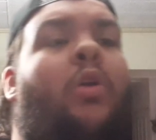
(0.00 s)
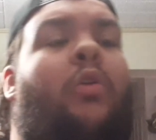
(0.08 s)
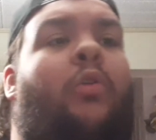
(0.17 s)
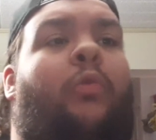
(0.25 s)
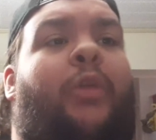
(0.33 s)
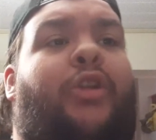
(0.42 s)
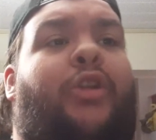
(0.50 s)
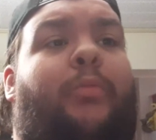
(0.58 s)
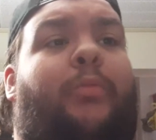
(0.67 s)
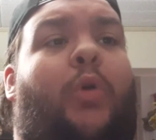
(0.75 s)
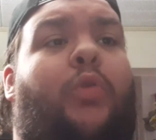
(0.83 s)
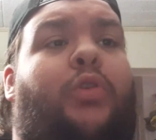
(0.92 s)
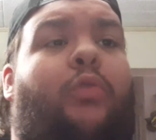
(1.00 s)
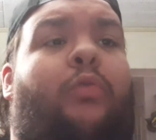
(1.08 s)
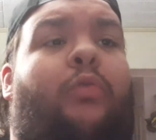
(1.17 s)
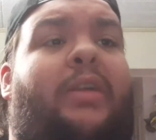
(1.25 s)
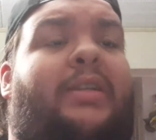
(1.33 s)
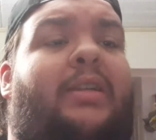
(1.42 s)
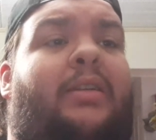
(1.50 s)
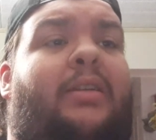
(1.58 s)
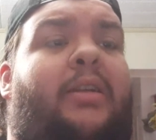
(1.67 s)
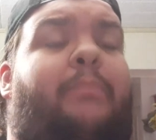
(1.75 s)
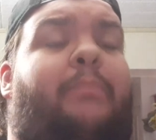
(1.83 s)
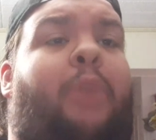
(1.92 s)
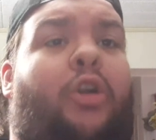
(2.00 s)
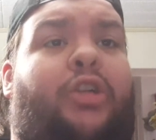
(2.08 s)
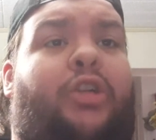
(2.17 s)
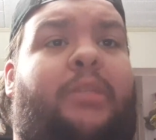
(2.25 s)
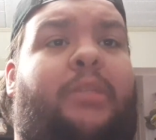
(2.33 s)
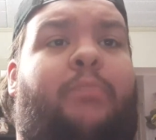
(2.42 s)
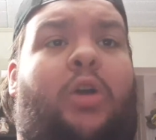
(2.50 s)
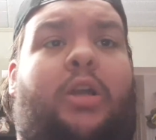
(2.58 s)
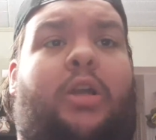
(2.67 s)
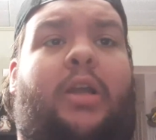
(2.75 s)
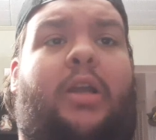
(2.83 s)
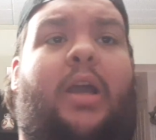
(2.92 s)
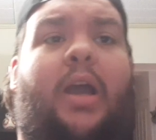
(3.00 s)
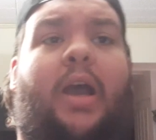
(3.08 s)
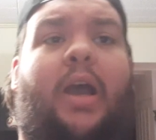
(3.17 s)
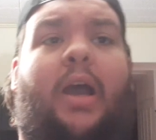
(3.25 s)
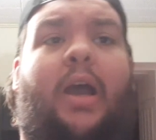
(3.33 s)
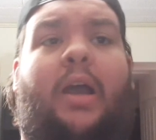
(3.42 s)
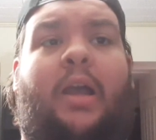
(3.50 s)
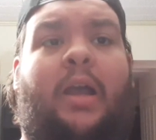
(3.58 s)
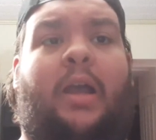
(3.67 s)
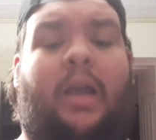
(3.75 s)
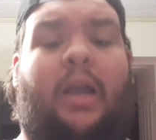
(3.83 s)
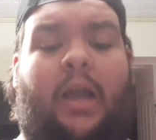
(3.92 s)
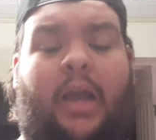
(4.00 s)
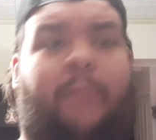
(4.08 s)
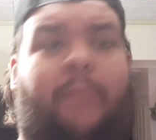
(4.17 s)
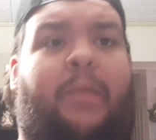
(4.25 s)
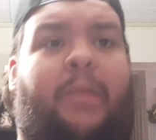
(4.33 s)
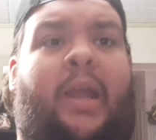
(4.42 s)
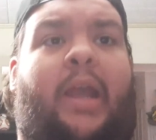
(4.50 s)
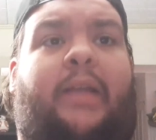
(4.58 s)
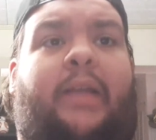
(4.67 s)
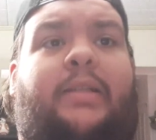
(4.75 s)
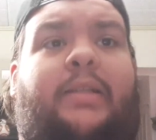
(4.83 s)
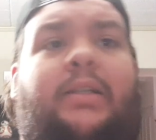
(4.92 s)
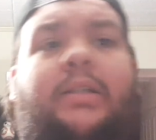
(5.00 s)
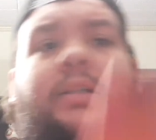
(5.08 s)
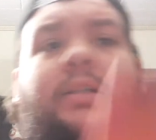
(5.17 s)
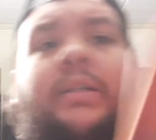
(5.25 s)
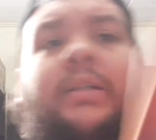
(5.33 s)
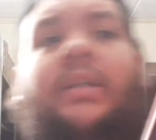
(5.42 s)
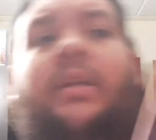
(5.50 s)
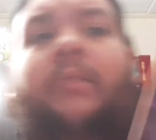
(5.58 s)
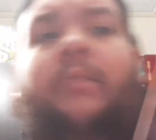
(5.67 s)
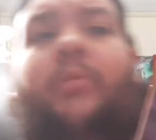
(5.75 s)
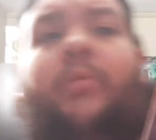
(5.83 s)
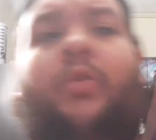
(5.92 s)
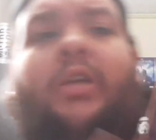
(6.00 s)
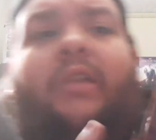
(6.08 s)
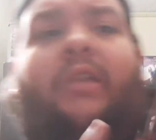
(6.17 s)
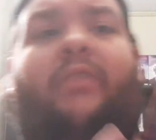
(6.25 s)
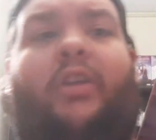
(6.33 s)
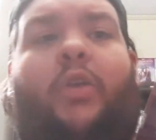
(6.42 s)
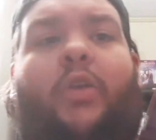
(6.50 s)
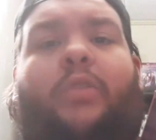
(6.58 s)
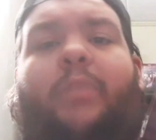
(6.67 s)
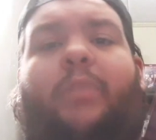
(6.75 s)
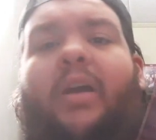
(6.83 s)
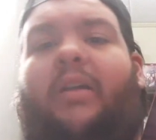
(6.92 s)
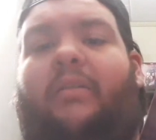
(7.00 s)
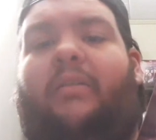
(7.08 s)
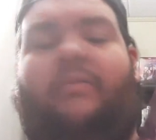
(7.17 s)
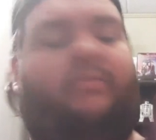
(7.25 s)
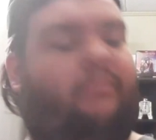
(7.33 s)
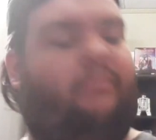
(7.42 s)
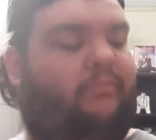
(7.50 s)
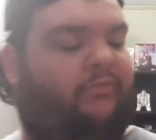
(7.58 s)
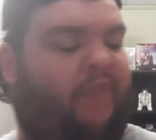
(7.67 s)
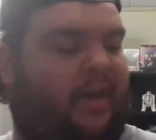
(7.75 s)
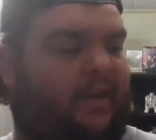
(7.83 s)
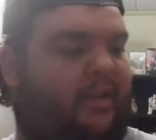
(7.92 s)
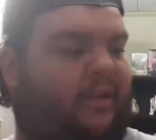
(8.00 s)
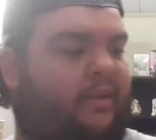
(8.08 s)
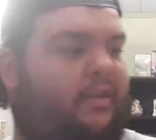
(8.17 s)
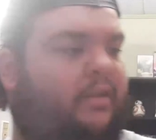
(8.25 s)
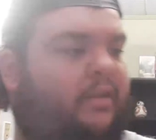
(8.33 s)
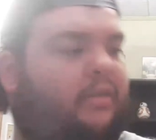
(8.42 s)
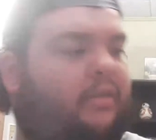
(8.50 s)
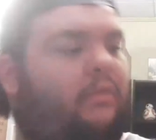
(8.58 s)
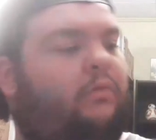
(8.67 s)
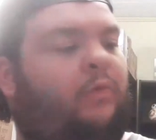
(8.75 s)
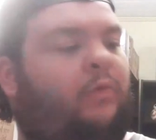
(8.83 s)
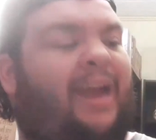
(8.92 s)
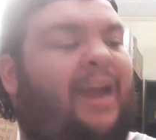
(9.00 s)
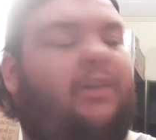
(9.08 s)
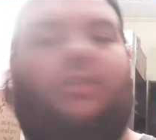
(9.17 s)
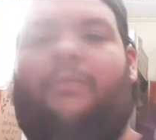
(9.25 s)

read your most recently purchased book. I picked Music of the Ghost by Vaddey Ratner.